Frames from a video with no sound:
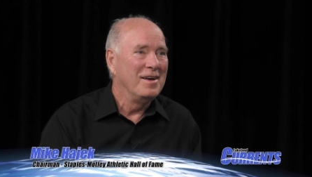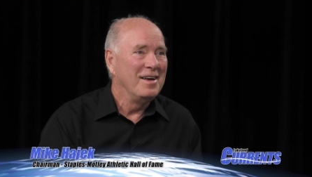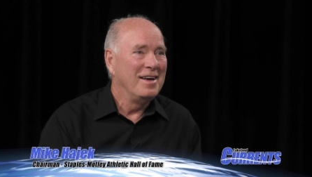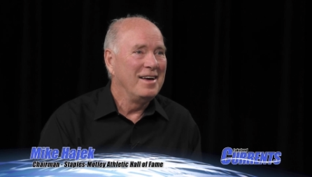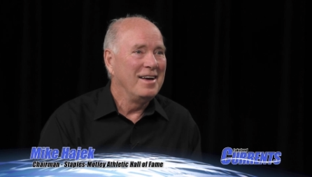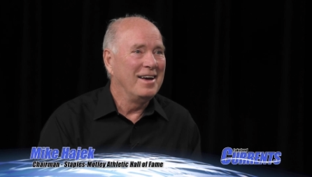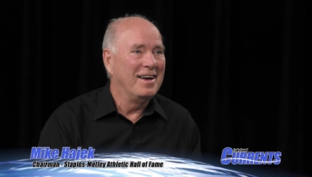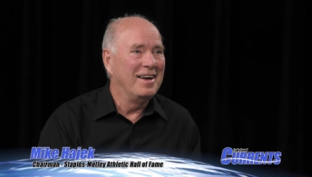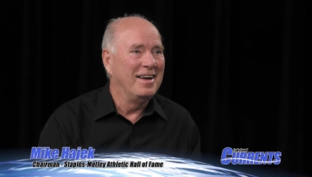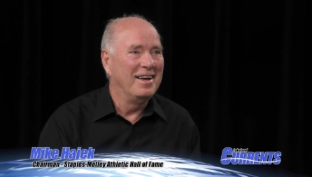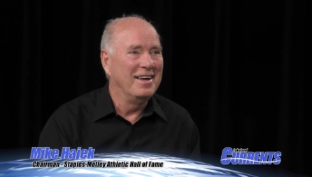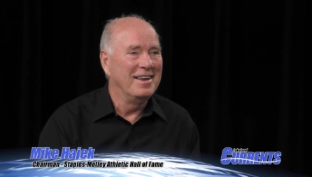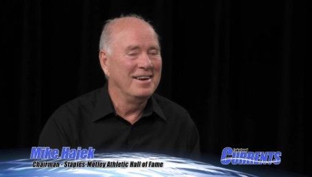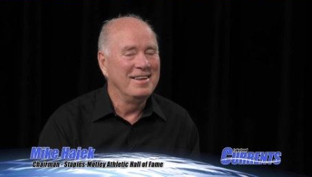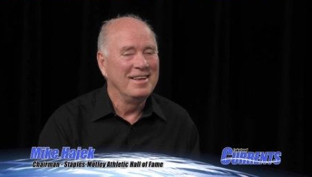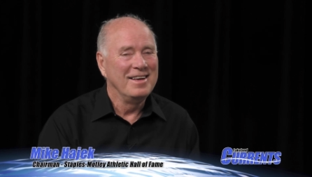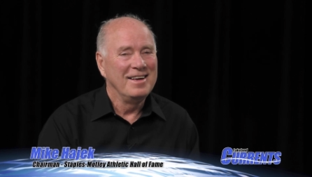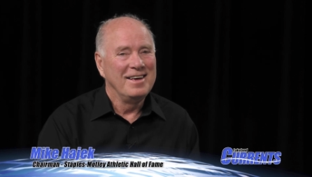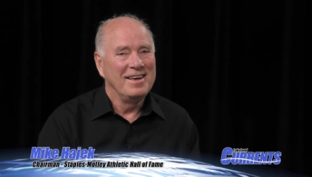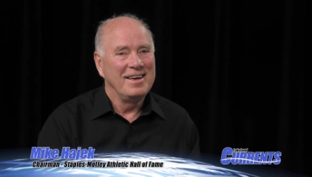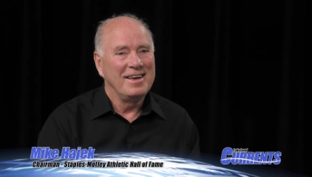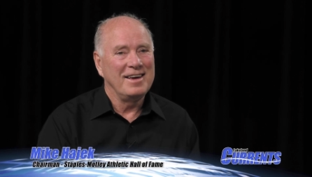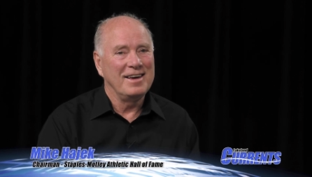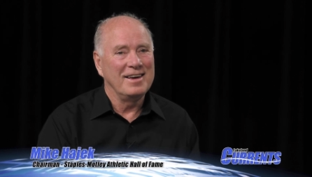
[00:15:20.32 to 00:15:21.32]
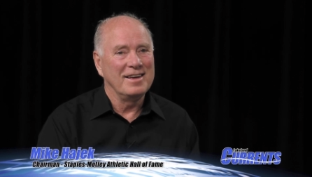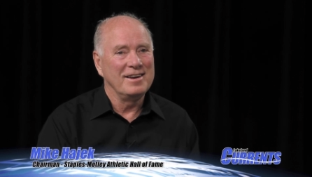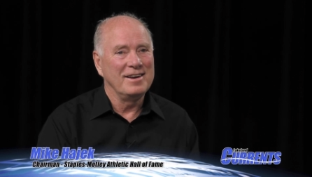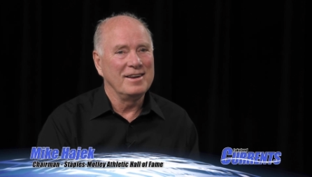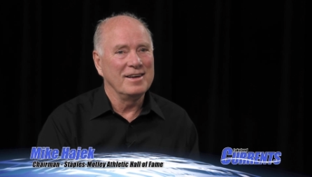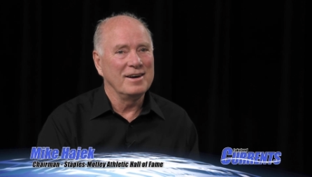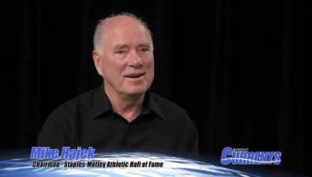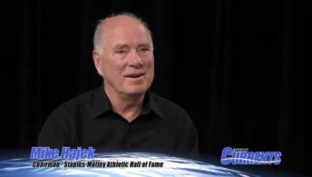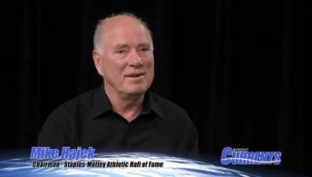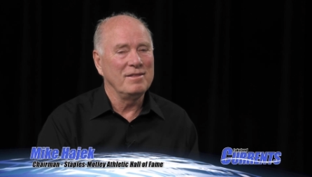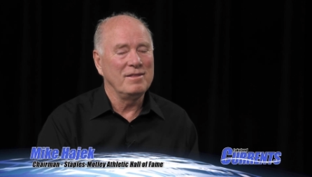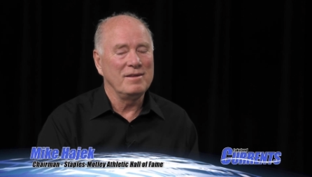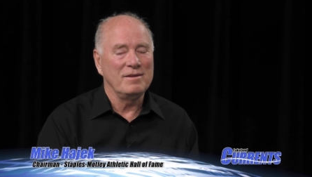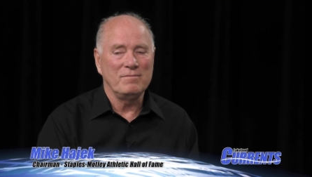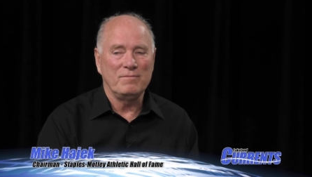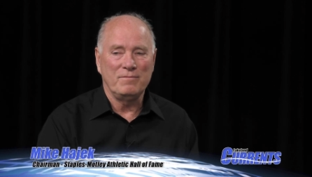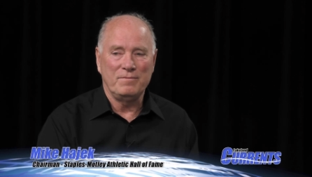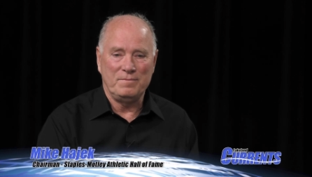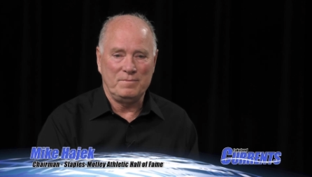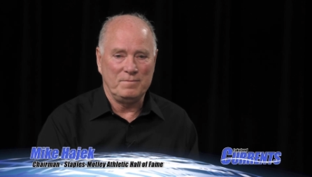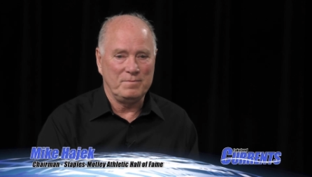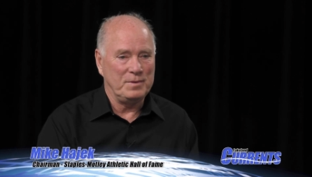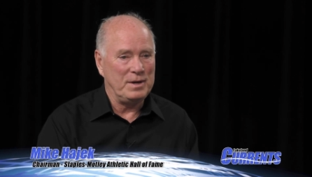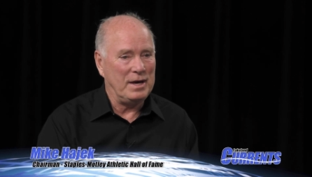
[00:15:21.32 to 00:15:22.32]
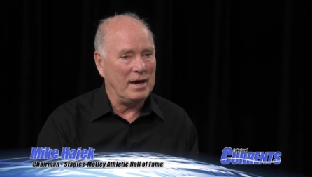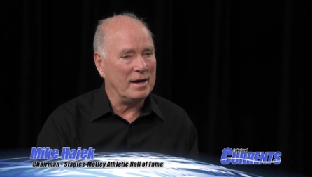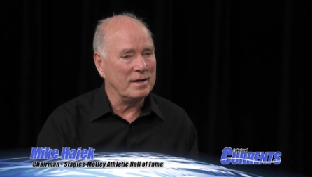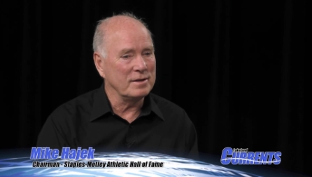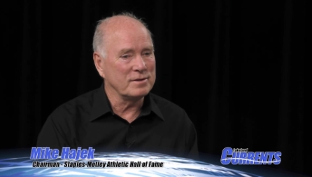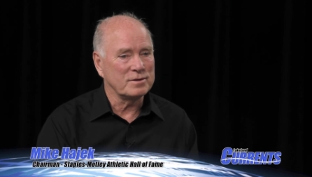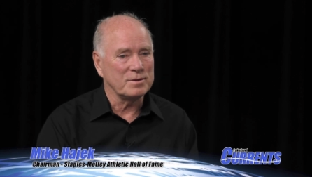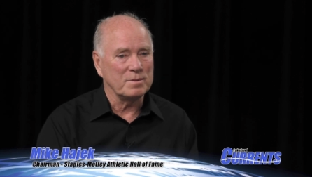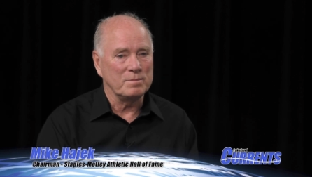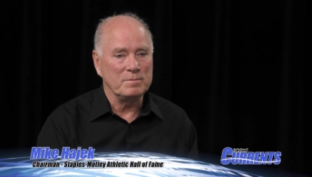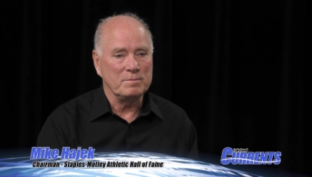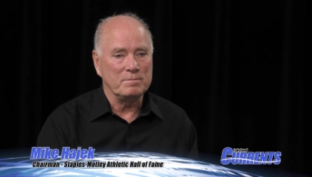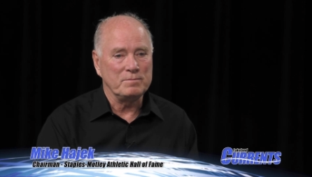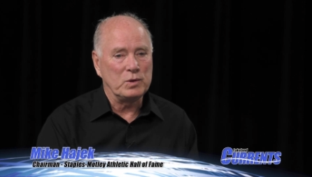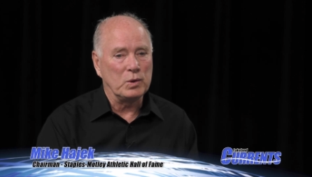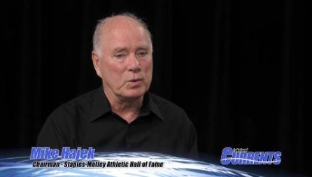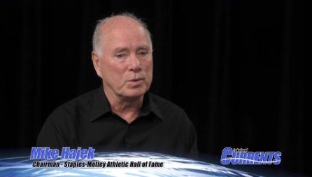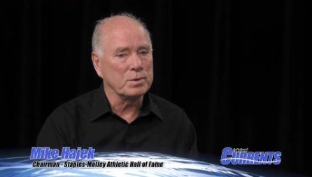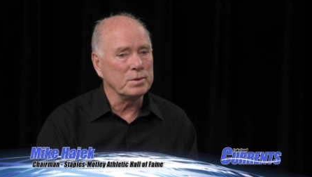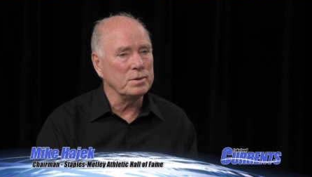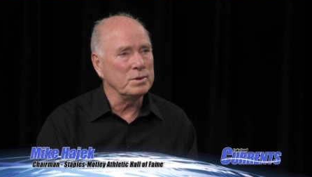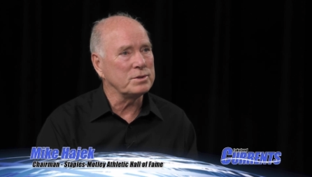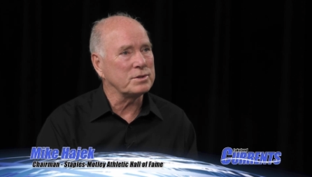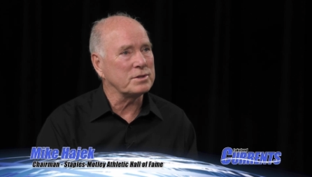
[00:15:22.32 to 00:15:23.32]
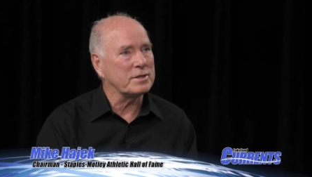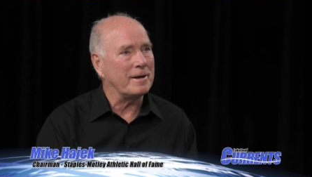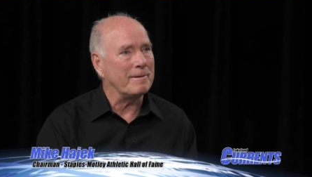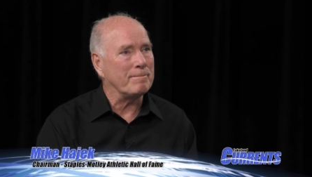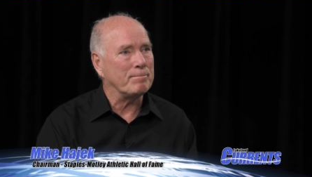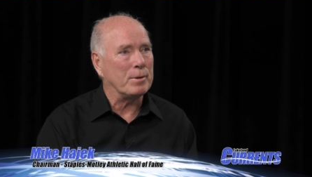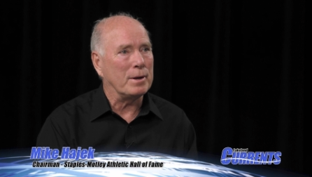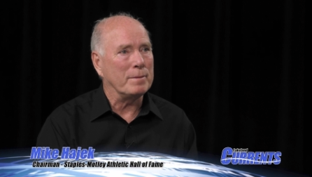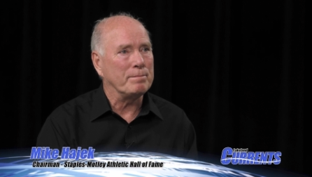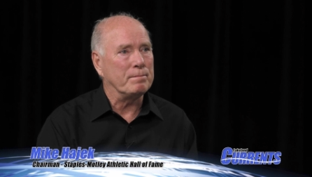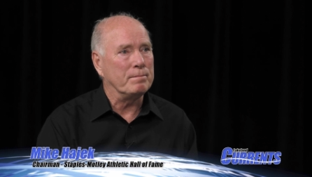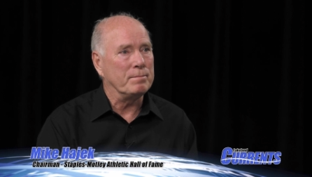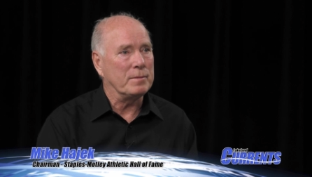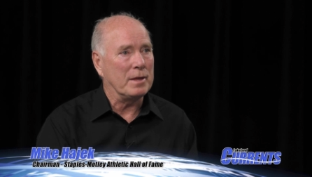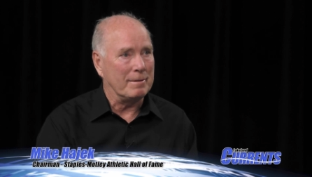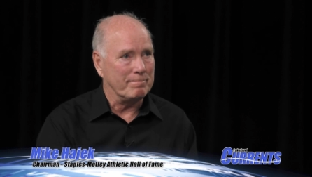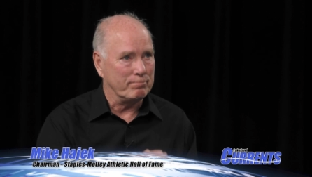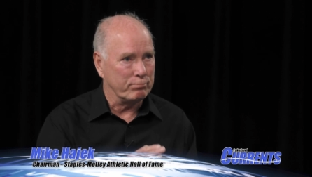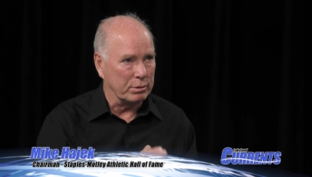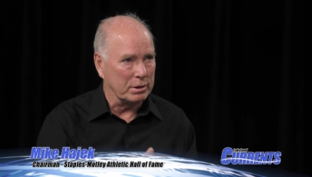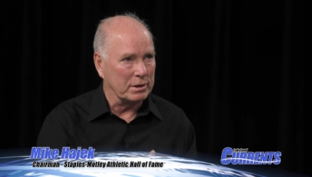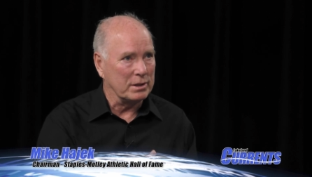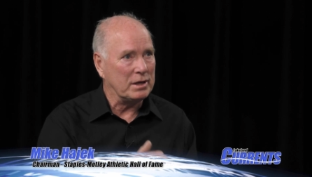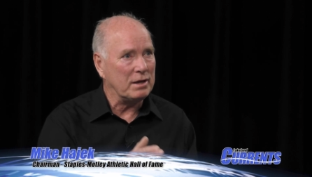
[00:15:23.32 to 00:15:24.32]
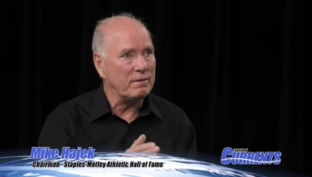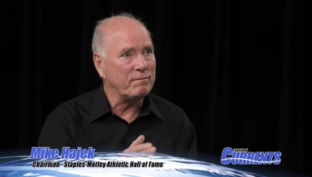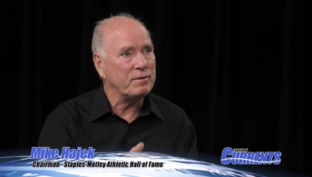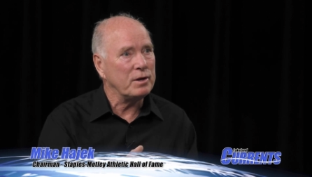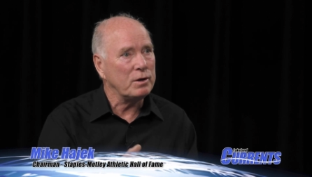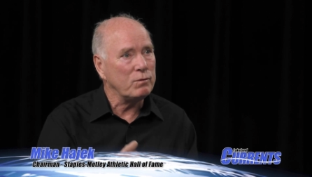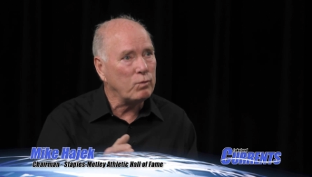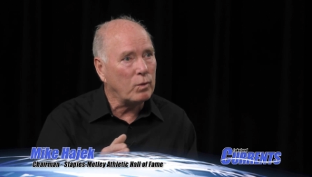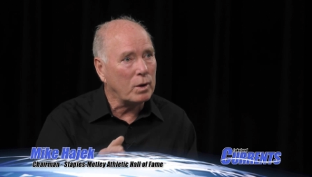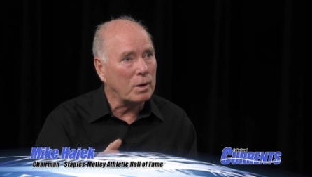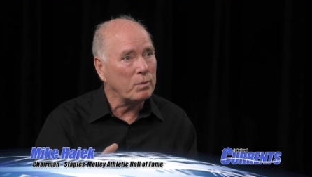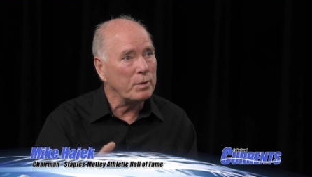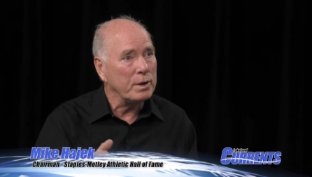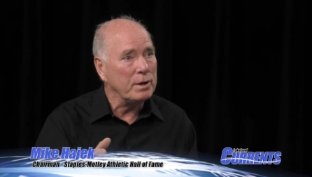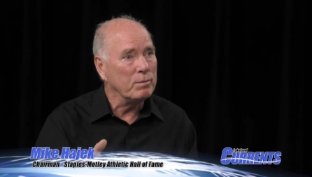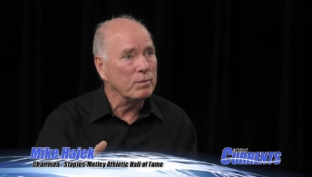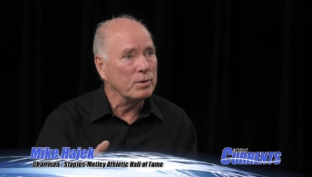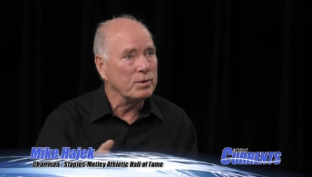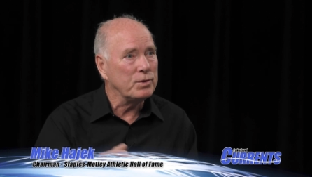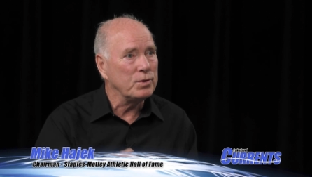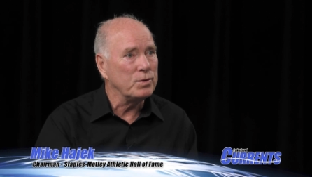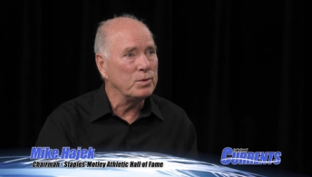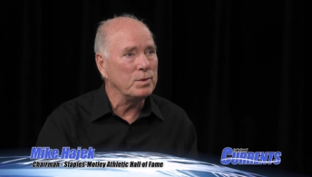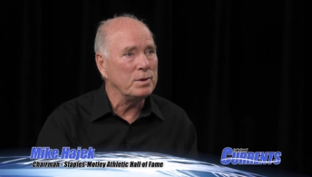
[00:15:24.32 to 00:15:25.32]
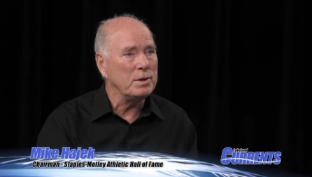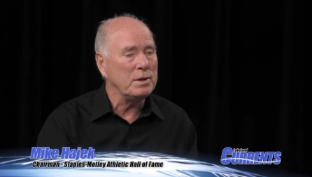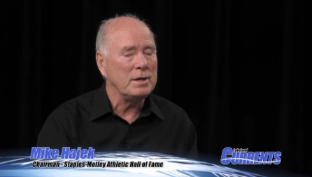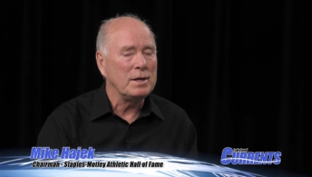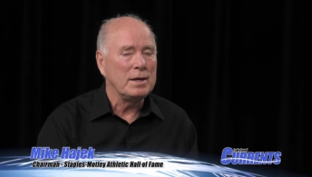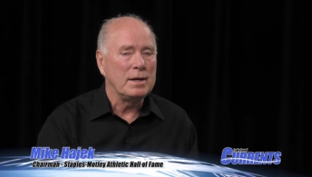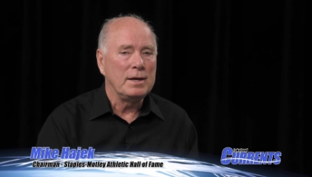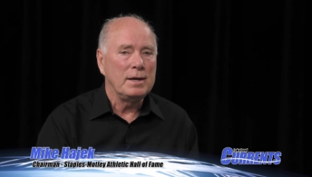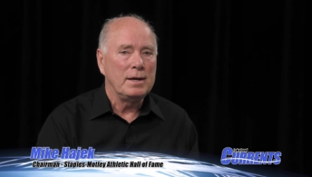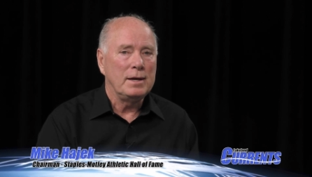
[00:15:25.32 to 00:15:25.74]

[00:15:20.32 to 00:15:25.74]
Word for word: and, and uh, we had some donors step up that believed in what we were doing